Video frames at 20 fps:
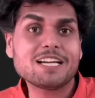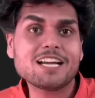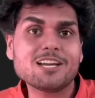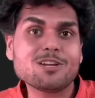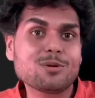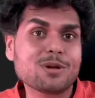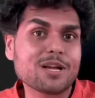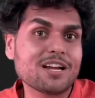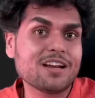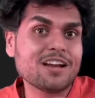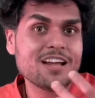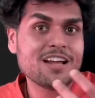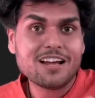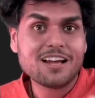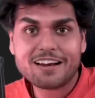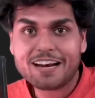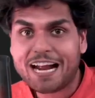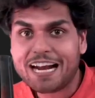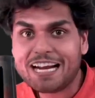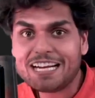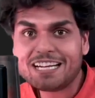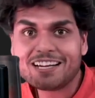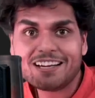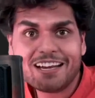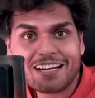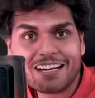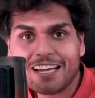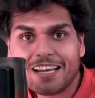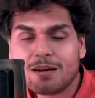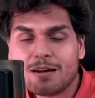You can write a
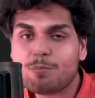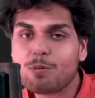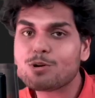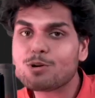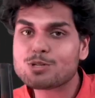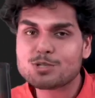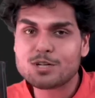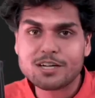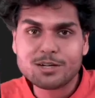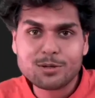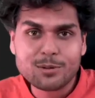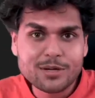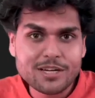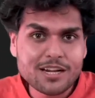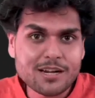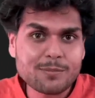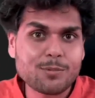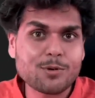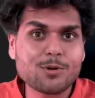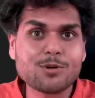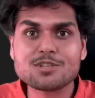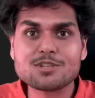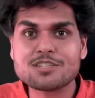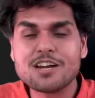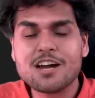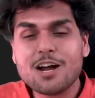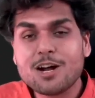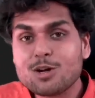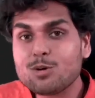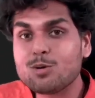LinkedIn post or Twitter post
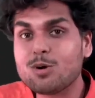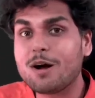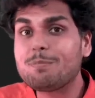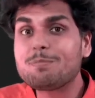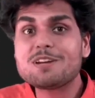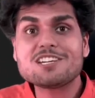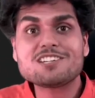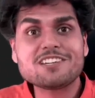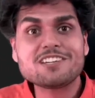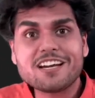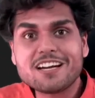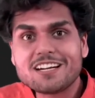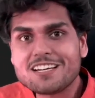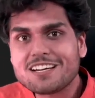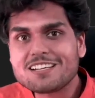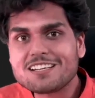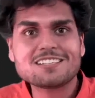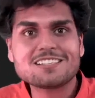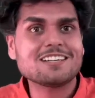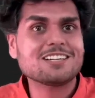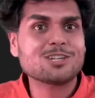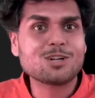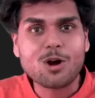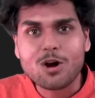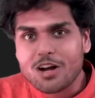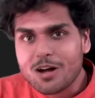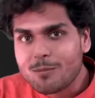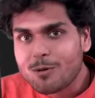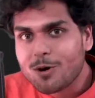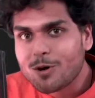to appreciate us, talk
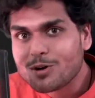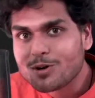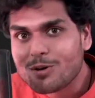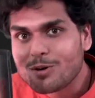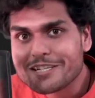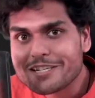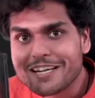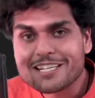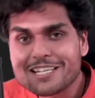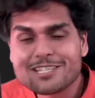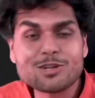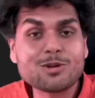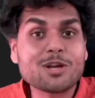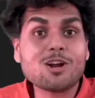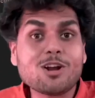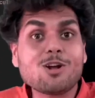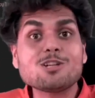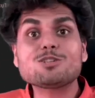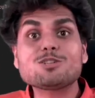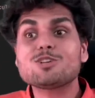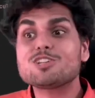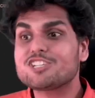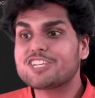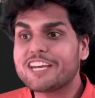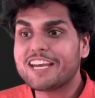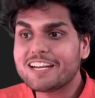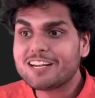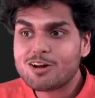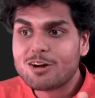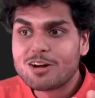about Node.js. You can also
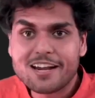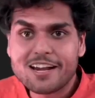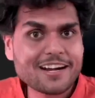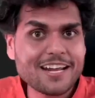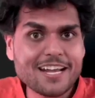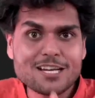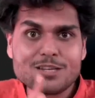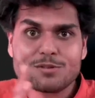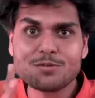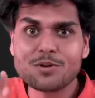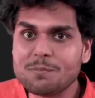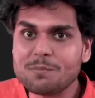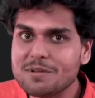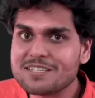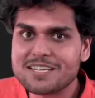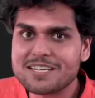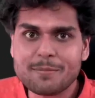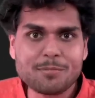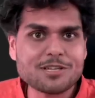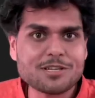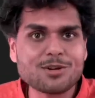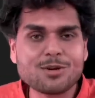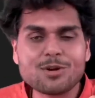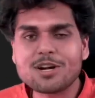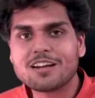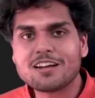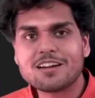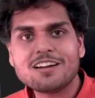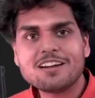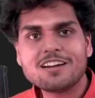share your learnings from this episode
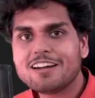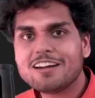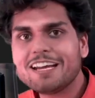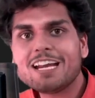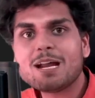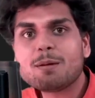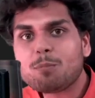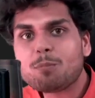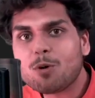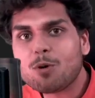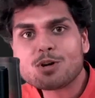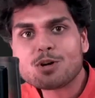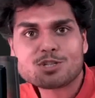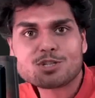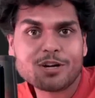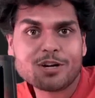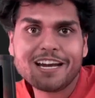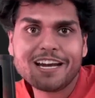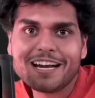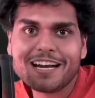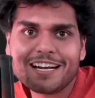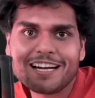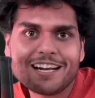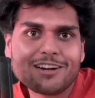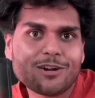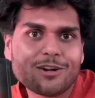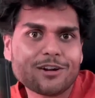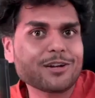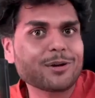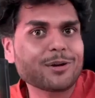in a post on LinkedIn
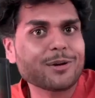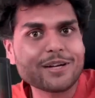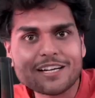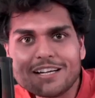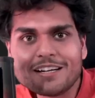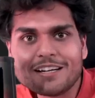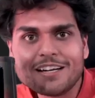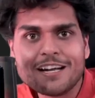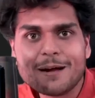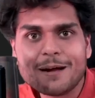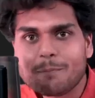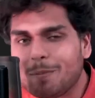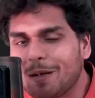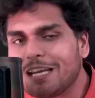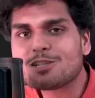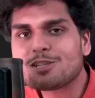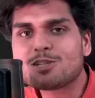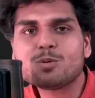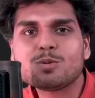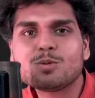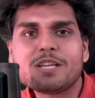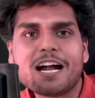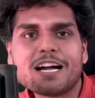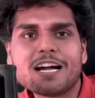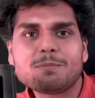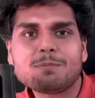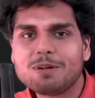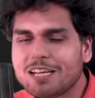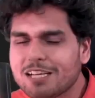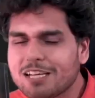or Twitter. Please do
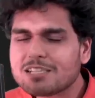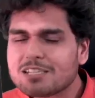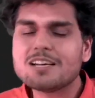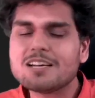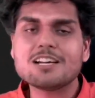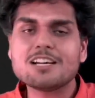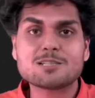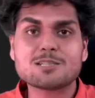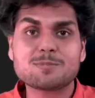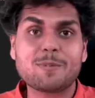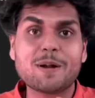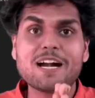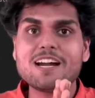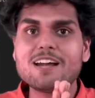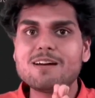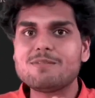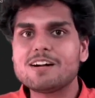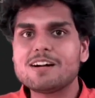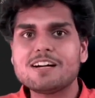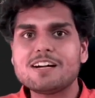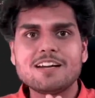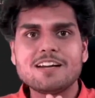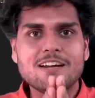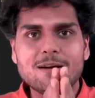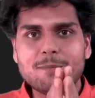that. Please spread a word.